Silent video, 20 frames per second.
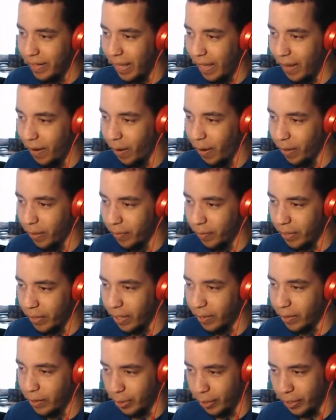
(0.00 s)
and all of the
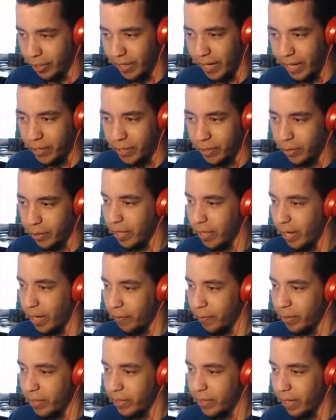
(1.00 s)
other good natures that
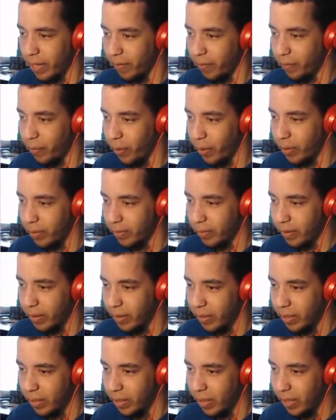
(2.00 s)
I've reset for.
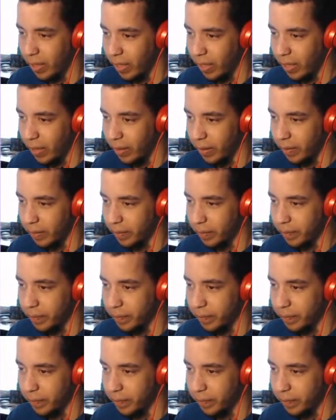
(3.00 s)
Um,